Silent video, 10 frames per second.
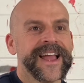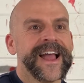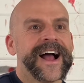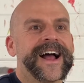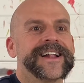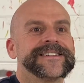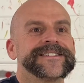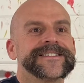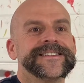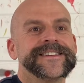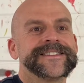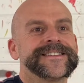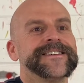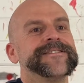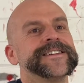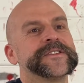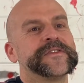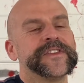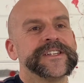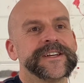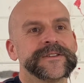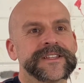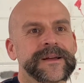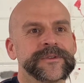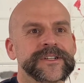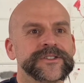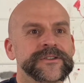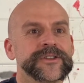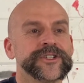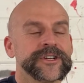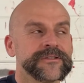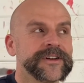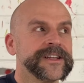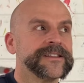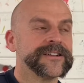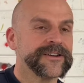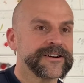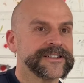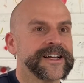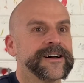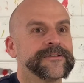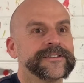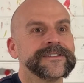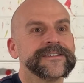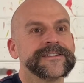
And this series of videos that I'm going to do during the lockdown